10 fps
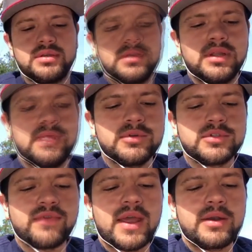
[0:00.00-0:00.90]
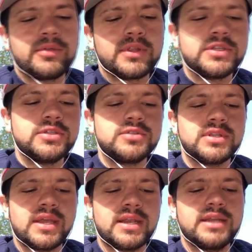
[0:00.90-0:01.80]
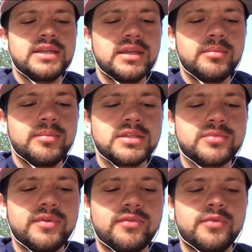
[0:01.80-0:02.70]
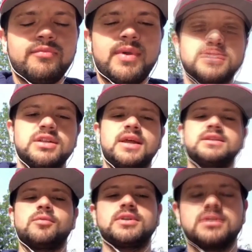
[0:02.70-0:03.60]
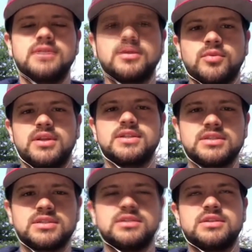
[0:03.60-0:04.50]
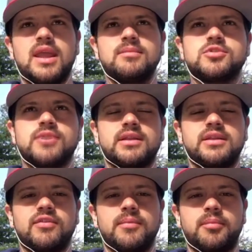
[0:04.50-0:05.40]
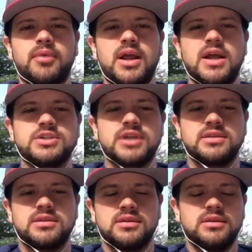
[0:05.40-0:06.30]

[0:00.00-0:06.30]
was fine with us using that idea because we've mentioned it as it was. That's what it is. It came directly from the project.